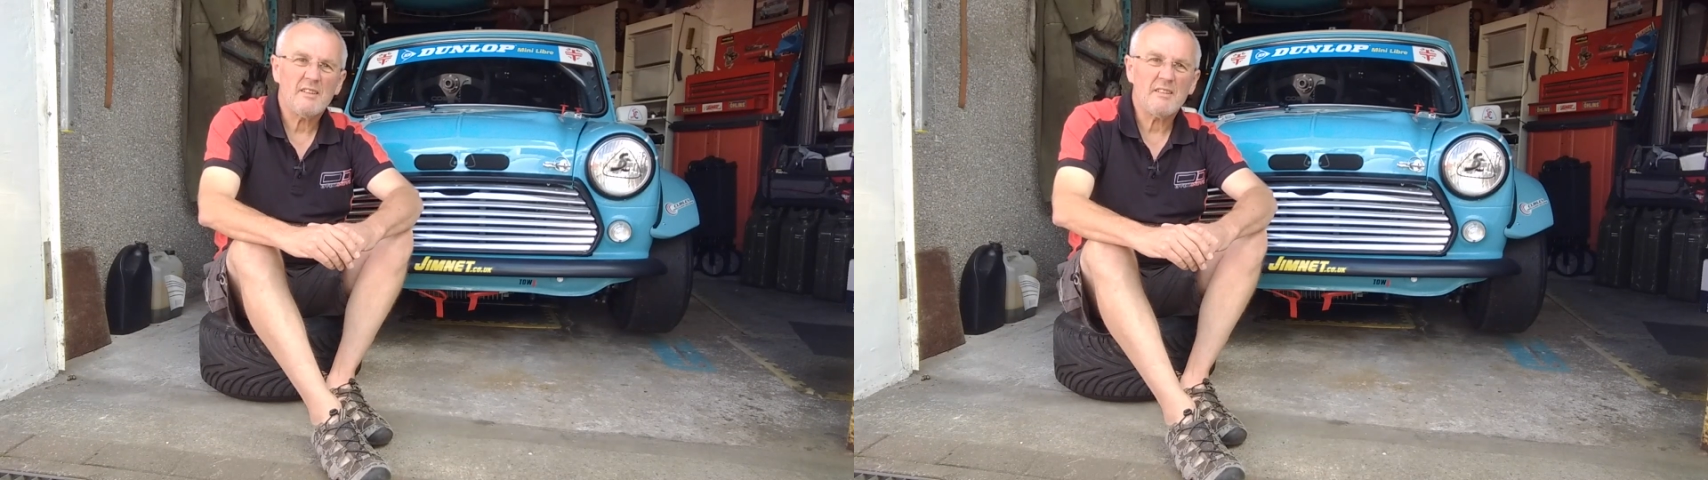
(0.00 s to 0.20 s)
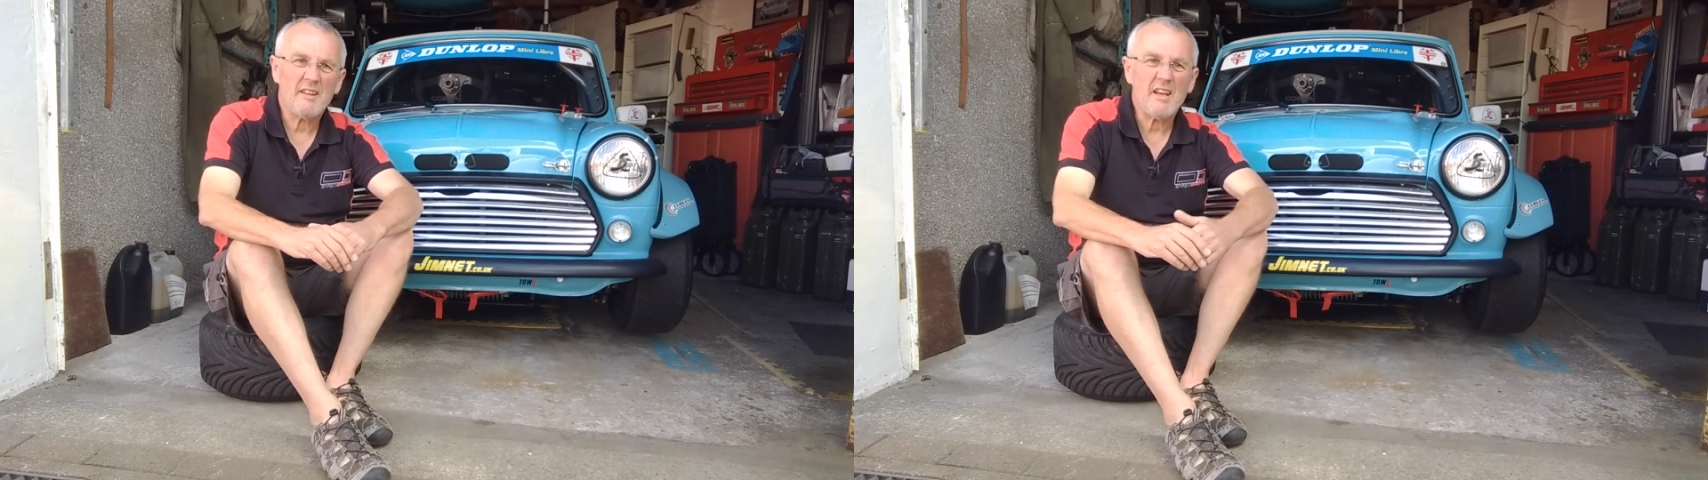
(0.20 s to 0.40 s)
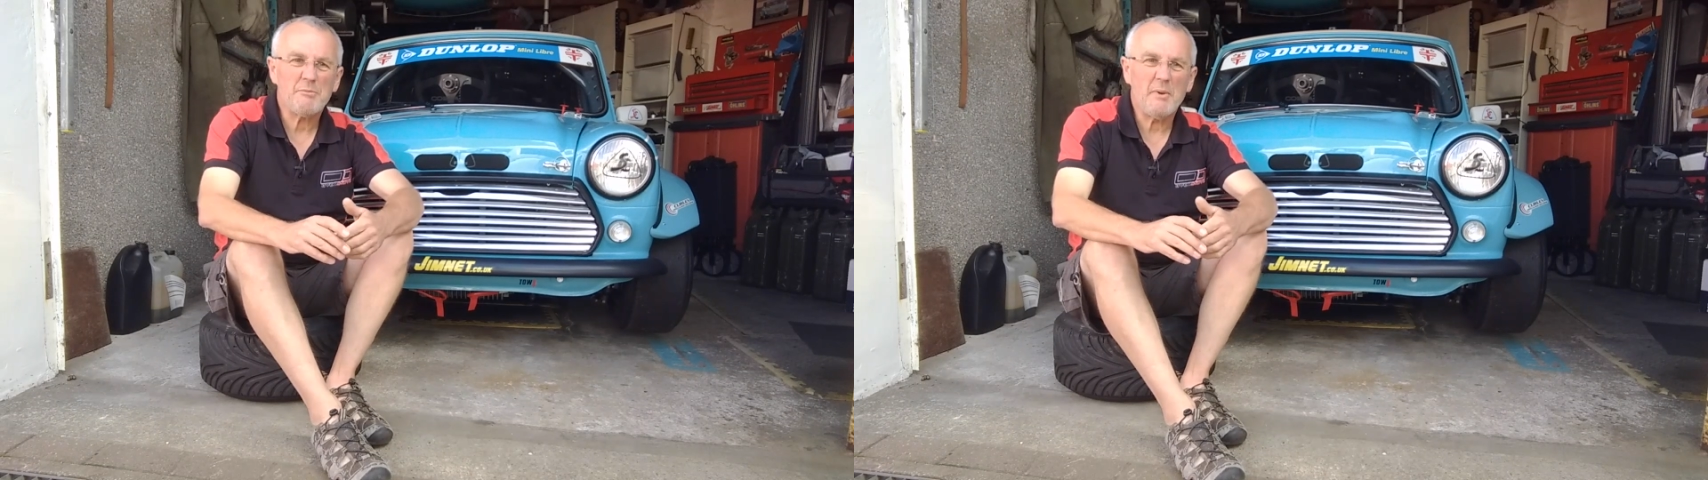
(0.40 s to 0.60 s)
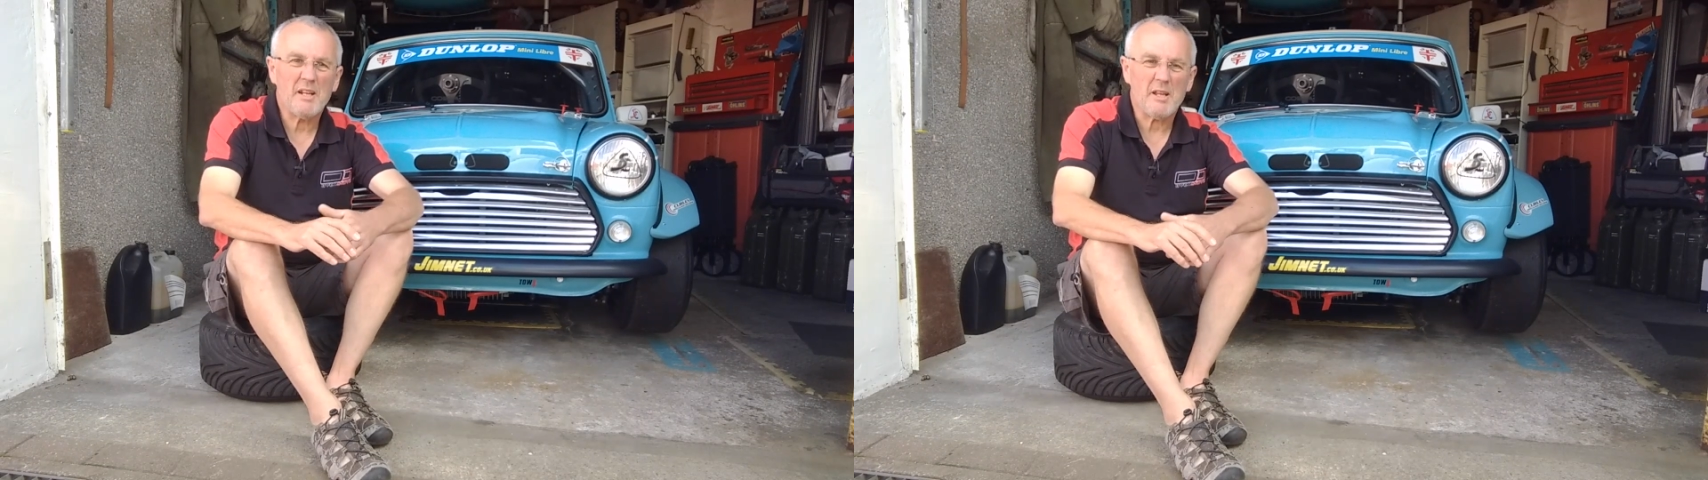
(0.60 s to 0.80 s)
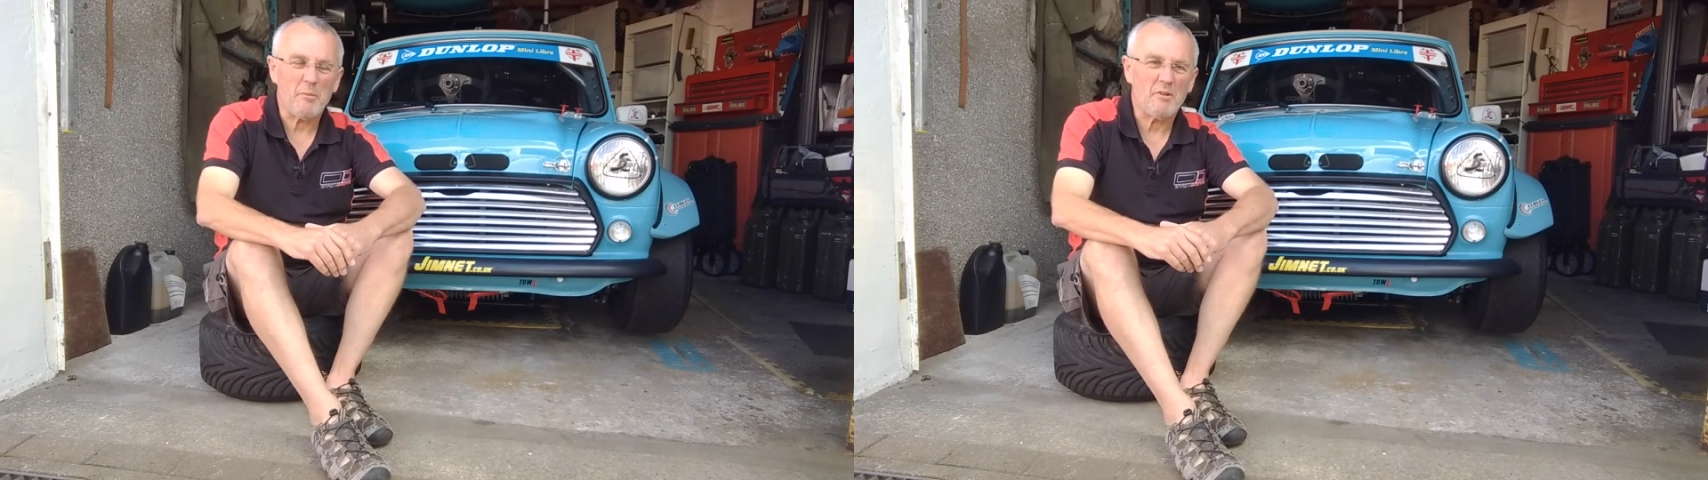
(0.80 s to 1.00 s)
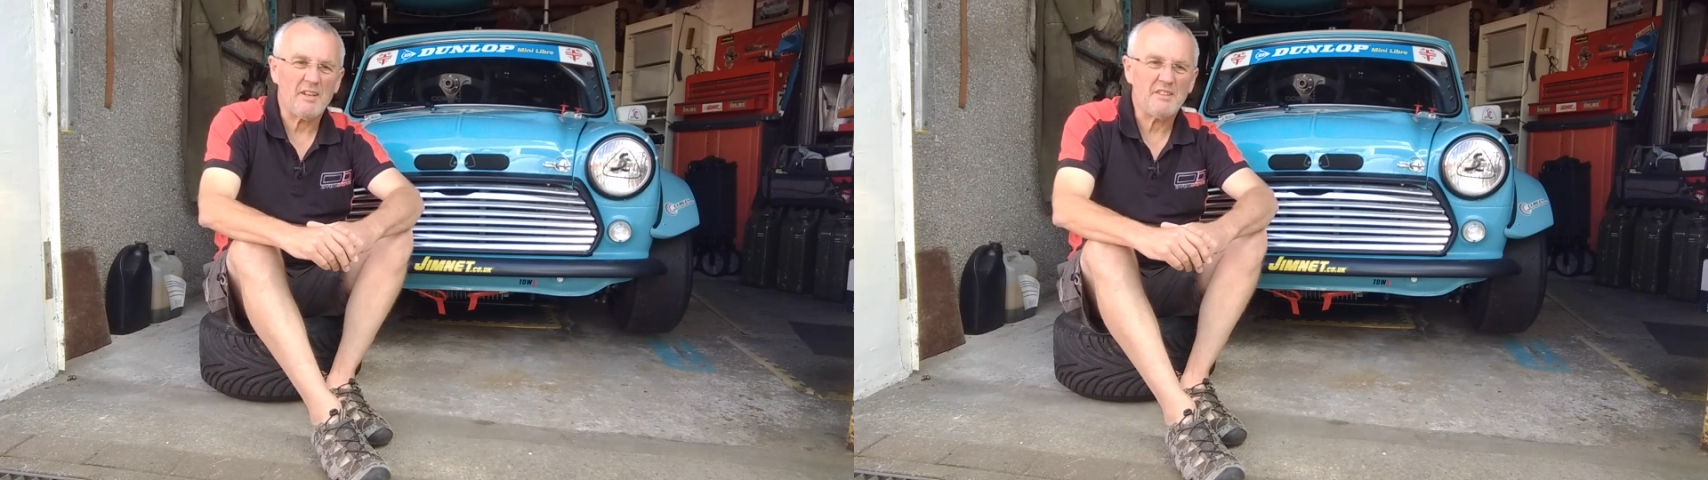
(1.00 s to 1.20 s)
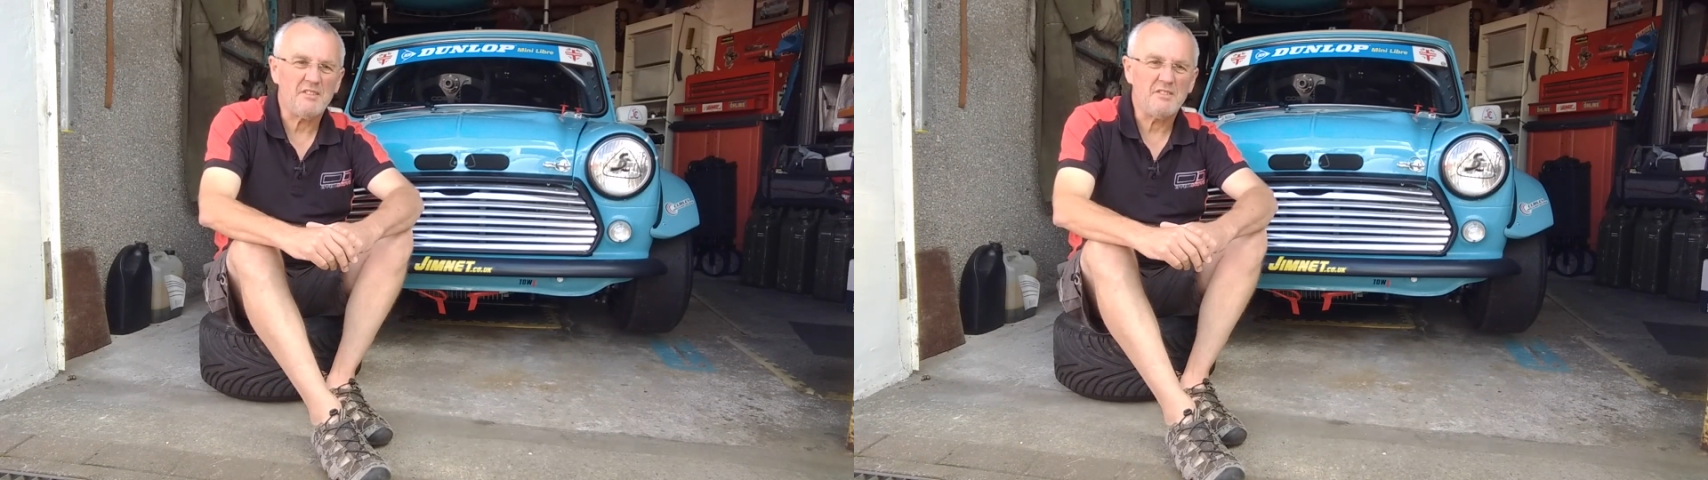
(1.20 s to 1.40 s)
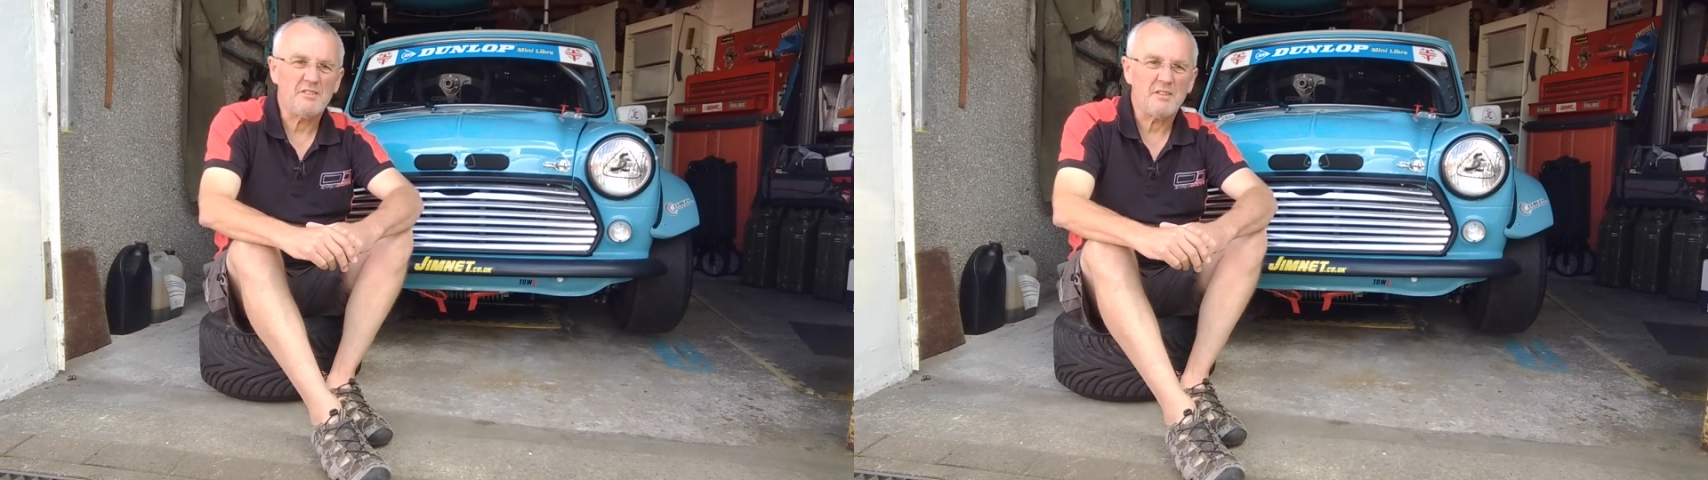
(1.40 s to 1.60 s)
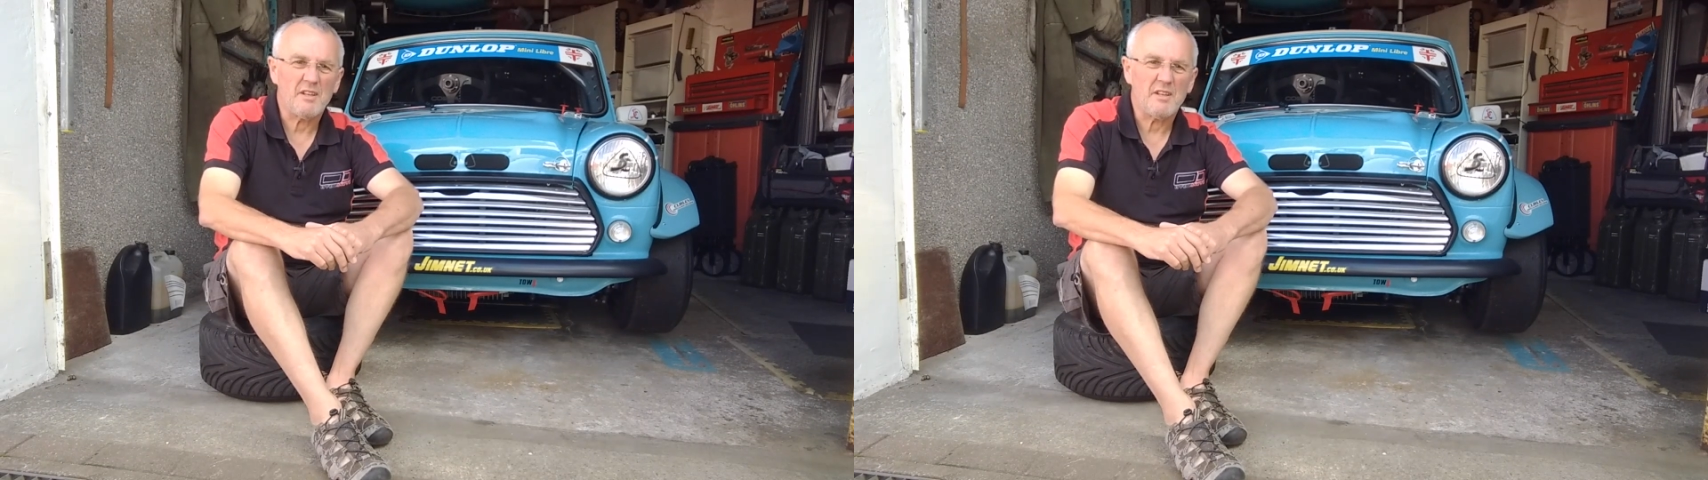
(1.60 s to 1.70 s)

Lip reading: There has been a couple of races,